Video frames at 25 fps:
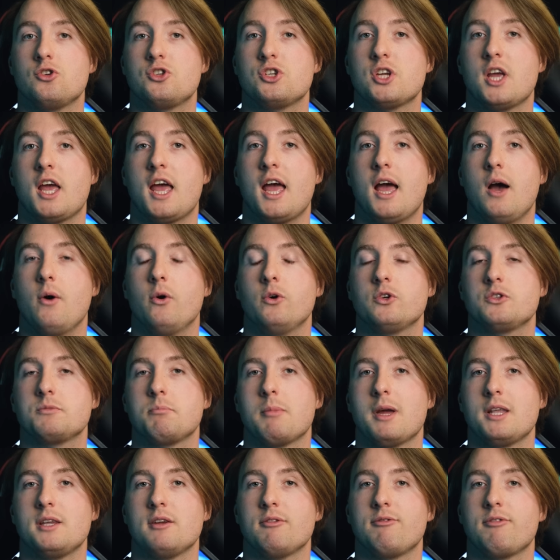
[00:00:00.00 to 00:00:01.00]
to how it was
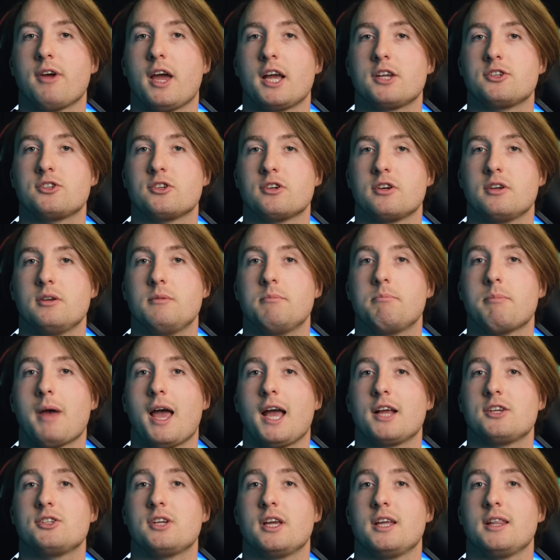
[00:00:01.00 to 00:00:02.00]
manufactured
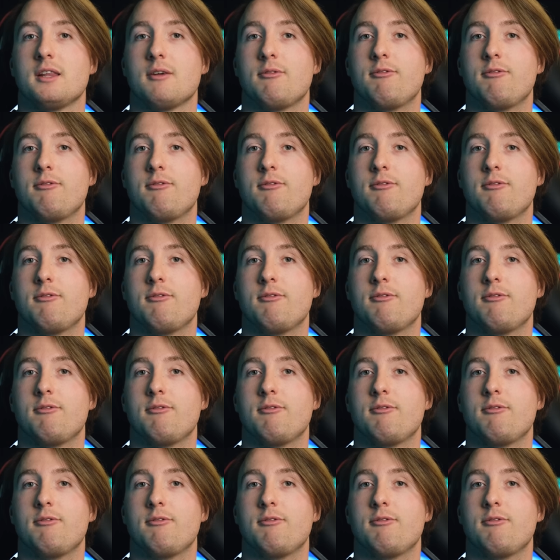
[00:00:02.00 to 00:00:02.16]
back in the